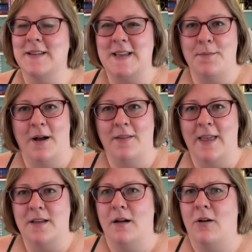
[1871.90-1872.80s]
I bought
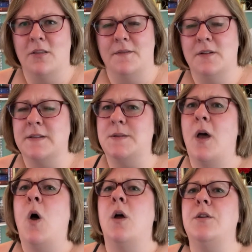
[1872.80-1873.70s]
because
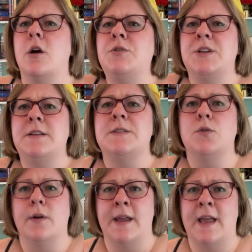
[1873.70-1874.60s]
Notion is
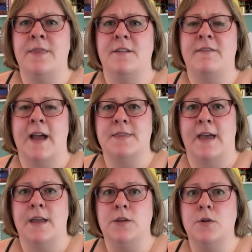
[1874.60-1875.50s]
great in the fact
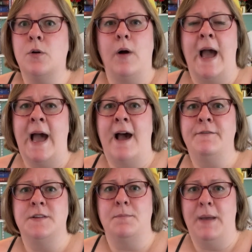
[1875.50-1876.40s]
that you don't
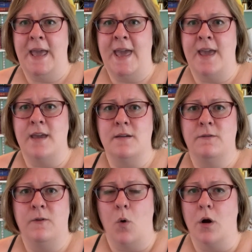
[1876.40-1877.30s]
have to pay
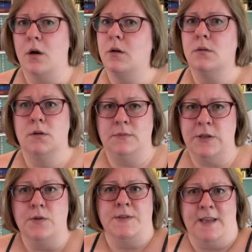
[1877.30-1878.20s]
for
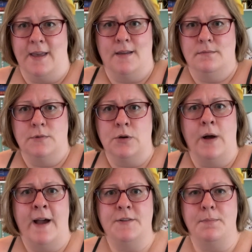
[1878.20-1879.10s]
using it. You don't
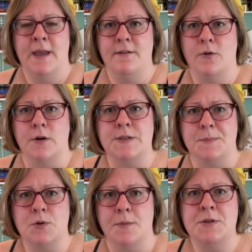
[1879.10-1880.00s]
have to pay for a
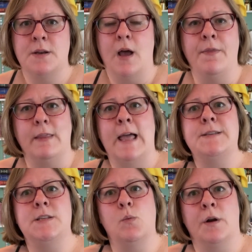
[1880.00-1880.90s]
subscription
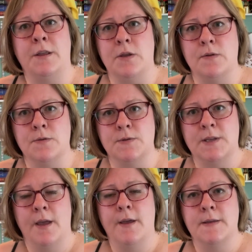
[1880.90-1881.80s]
unless you want to use
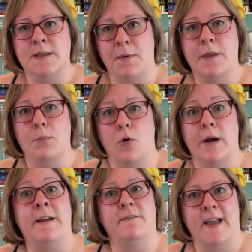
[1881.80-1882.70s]
some of their more
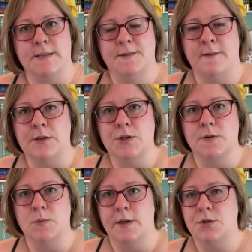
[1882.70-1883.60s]
advanced
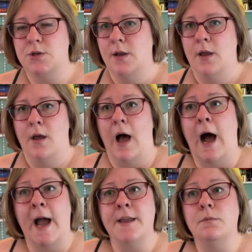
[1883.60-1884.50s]
features, which
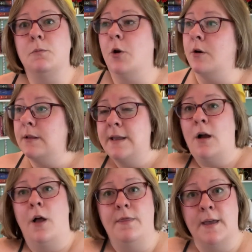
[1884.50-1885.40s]
I currently
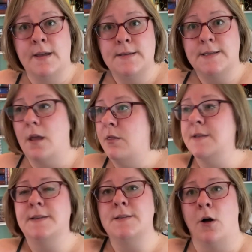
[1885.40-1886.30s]
on this
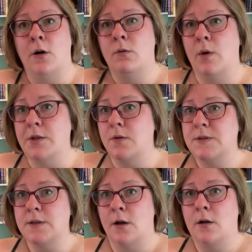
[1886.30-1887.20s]
is all what you
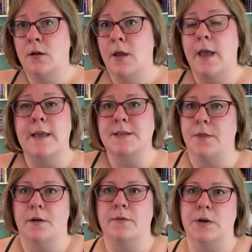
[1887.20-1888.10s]
saw is on their free